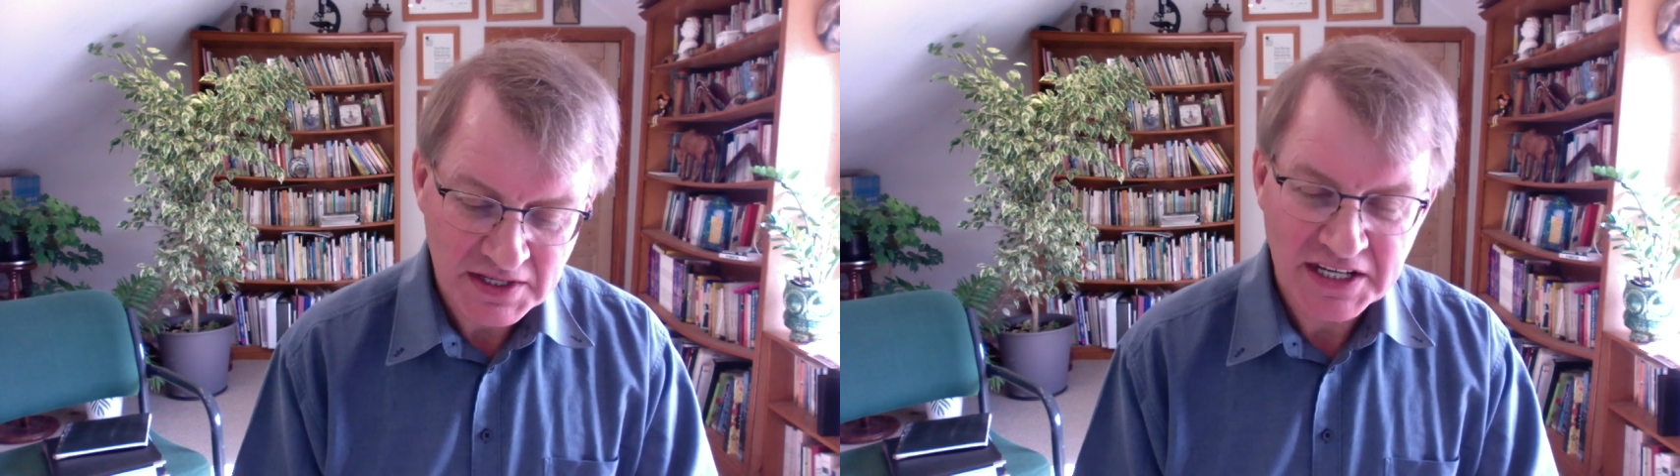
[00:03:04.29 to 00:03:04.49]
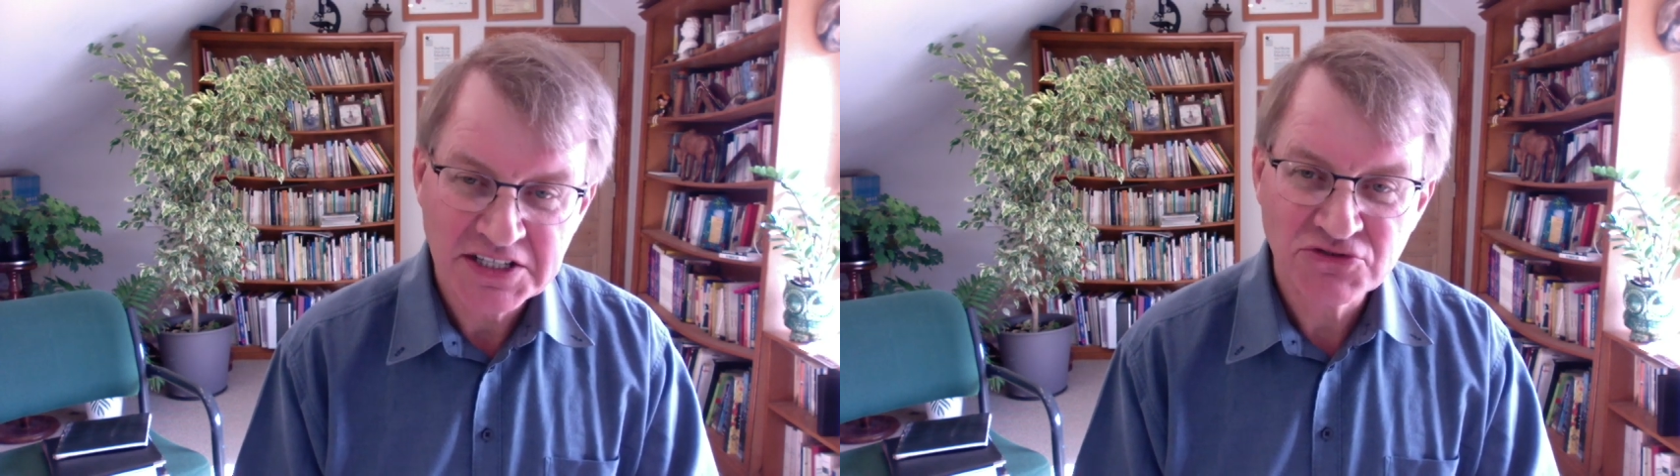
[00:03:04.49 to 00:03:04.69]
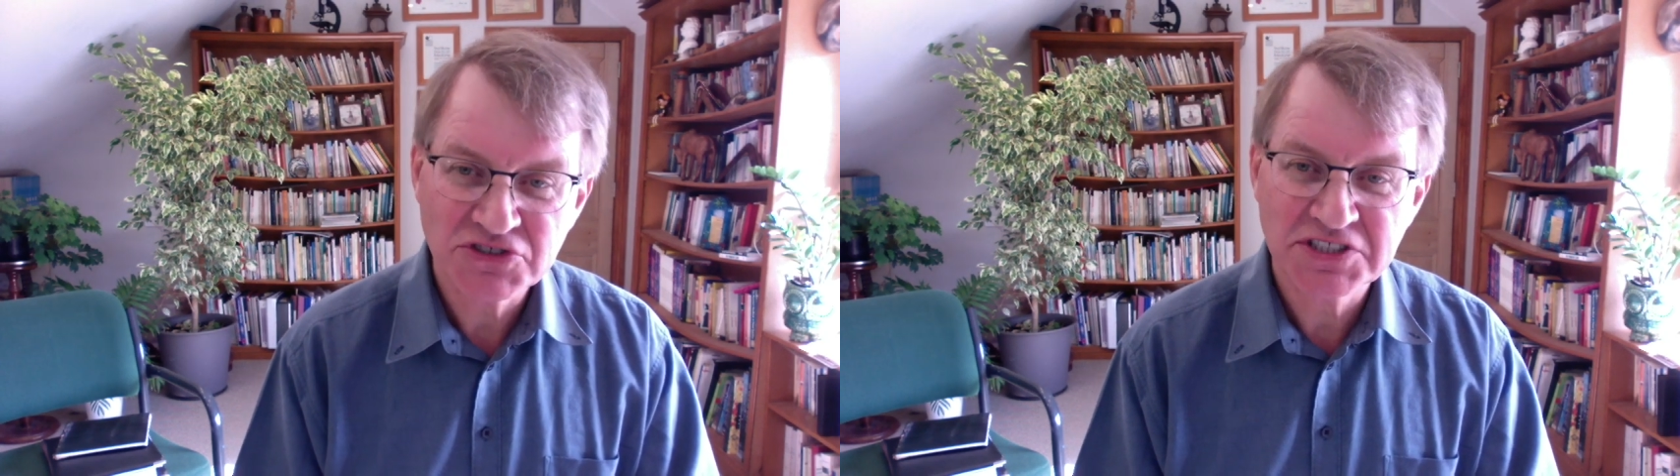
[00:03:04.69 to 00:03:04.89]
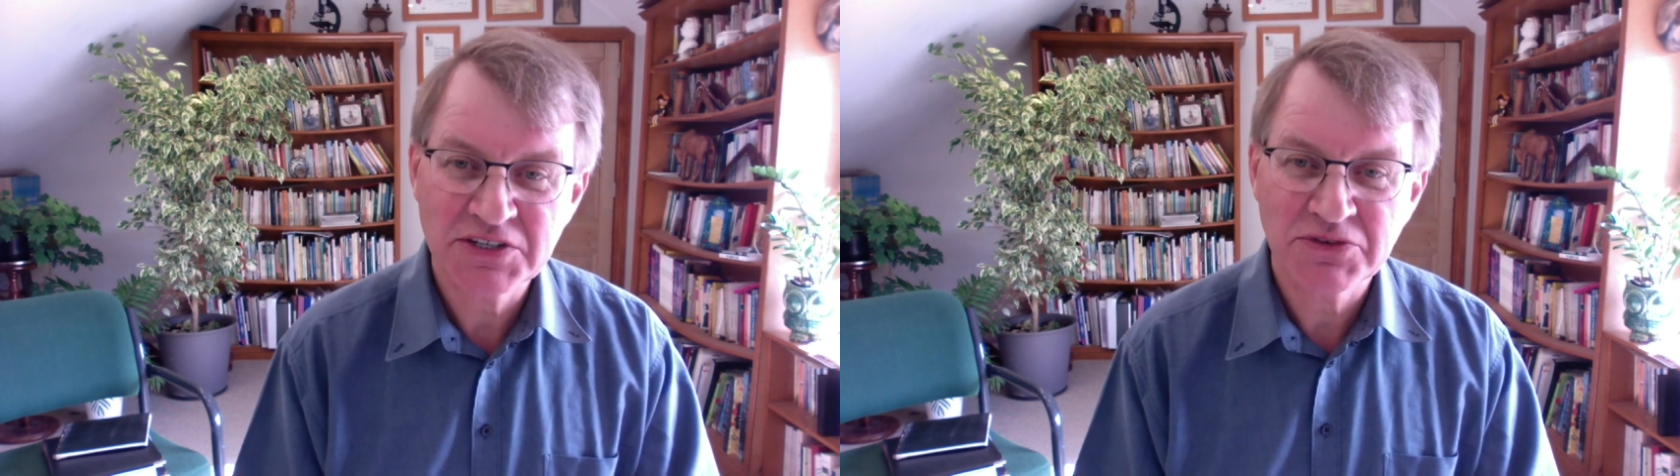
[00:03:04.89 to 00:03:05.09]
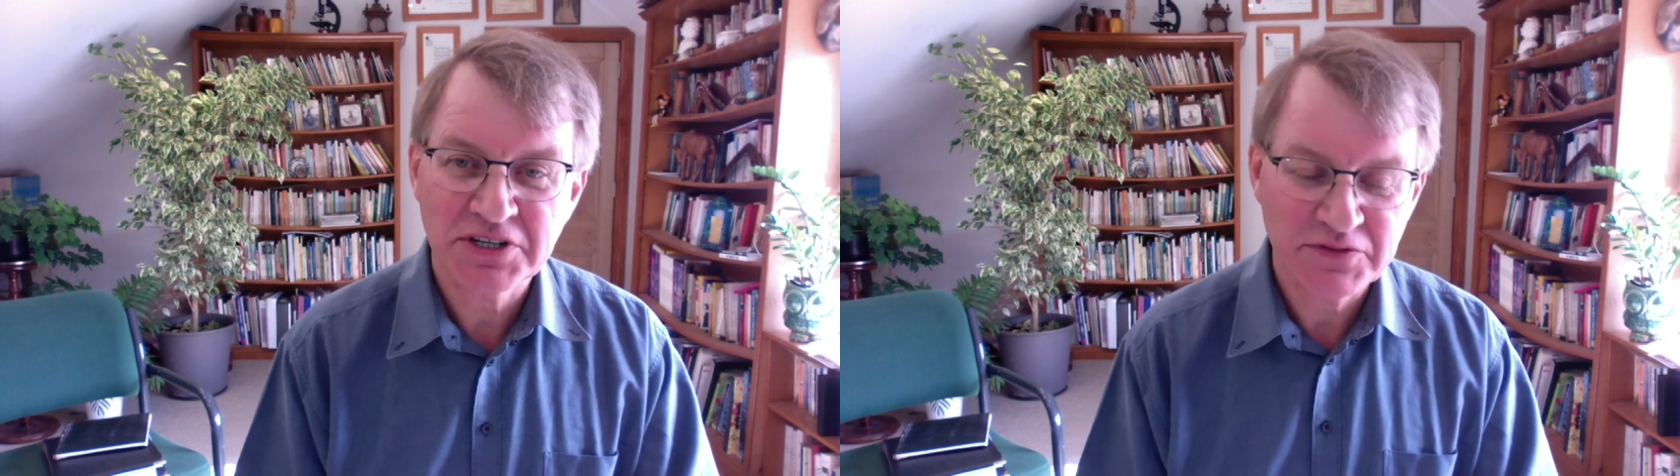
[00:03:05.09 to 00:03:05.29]
An
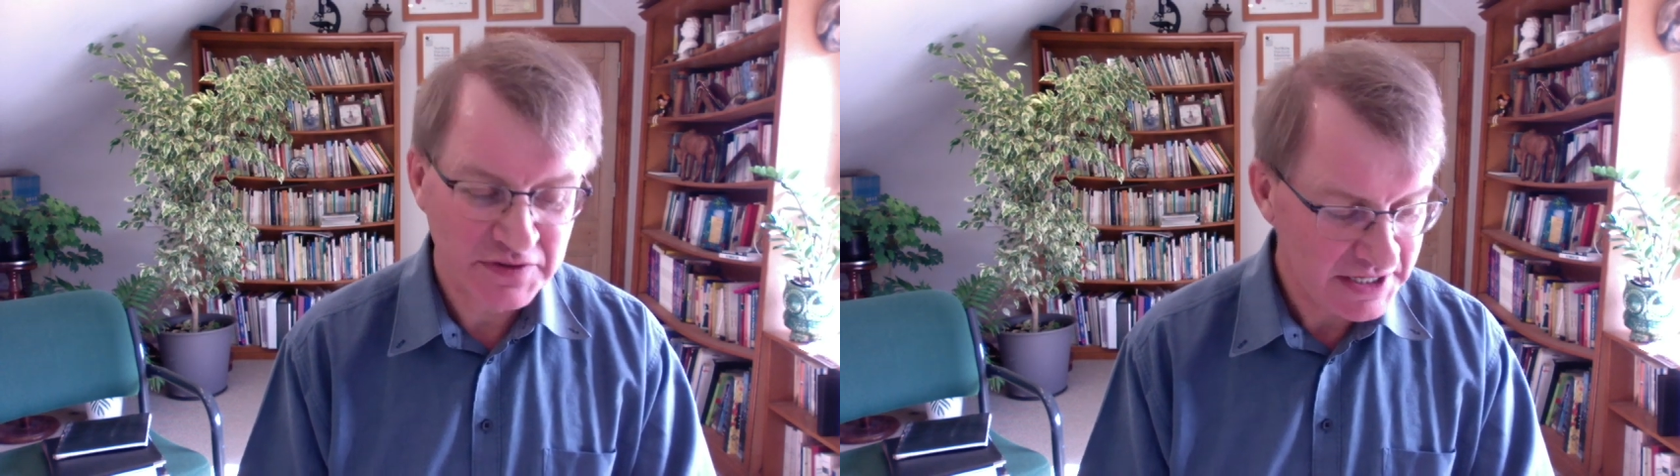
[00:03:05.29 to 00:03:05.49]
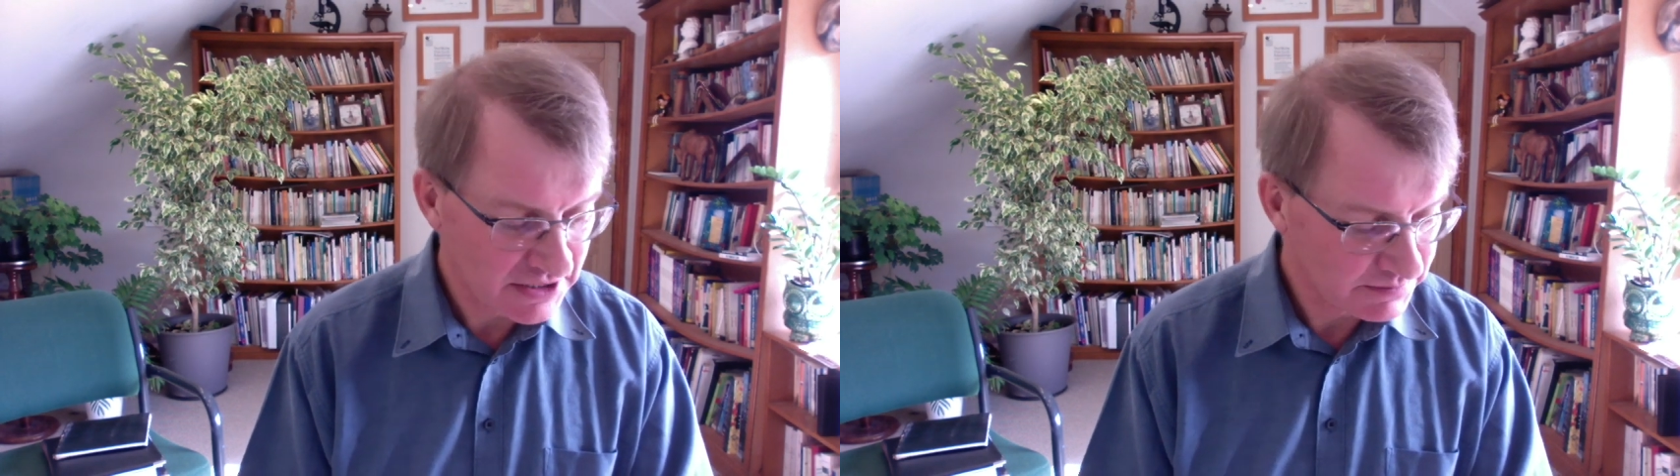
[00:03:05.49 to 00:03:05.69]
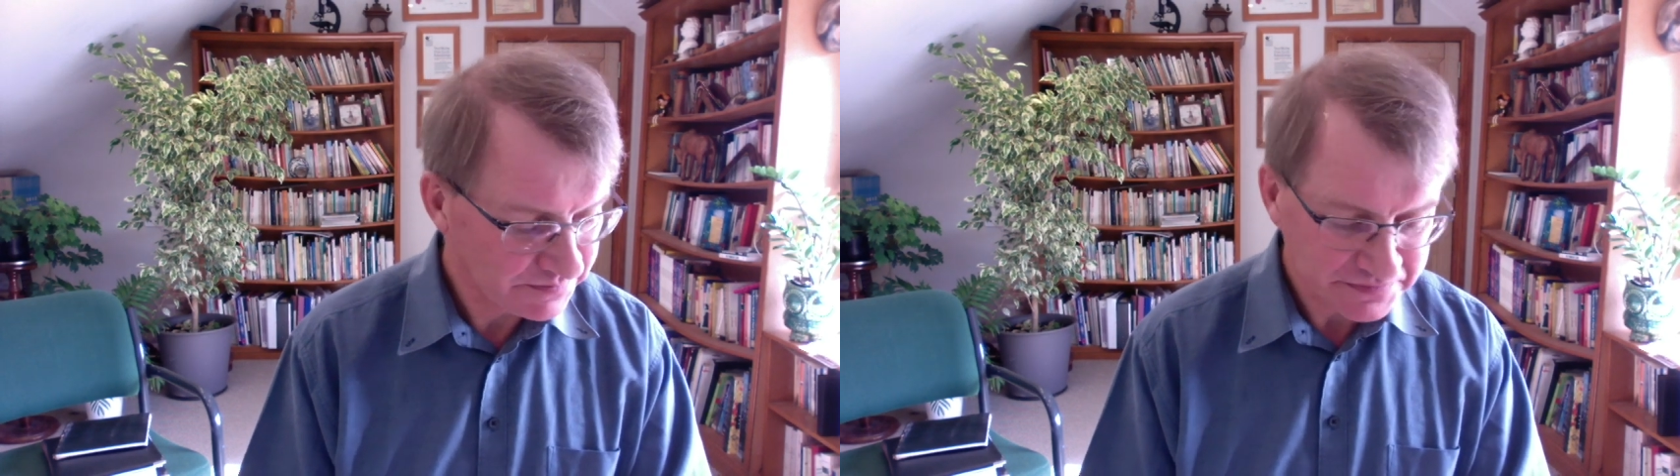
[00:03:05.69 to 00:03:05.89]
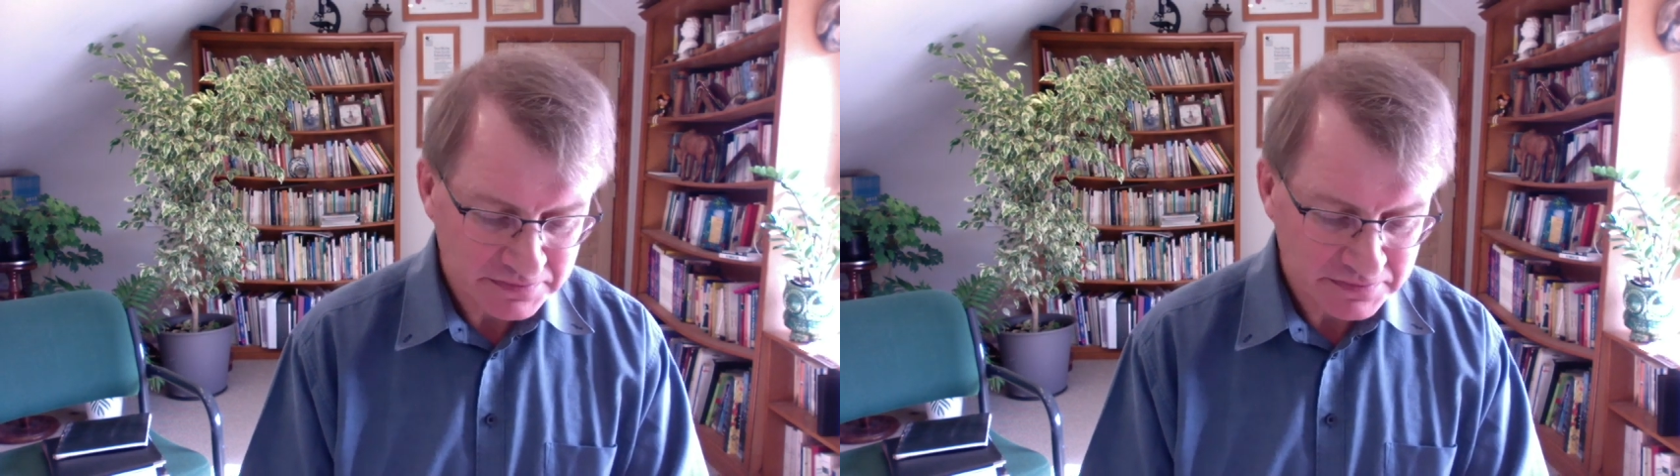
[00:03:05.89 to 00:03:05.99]
interesting one I found